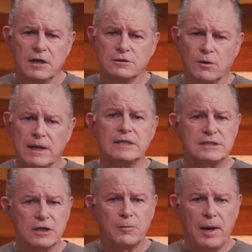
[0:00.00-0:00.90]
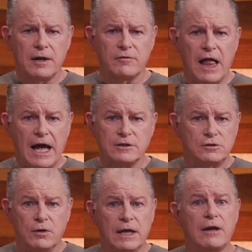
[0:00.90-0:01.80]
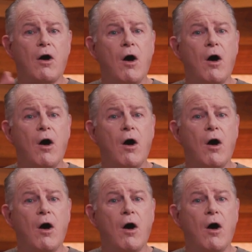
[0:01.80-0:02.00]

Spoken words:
So in a single pane of glass, you can get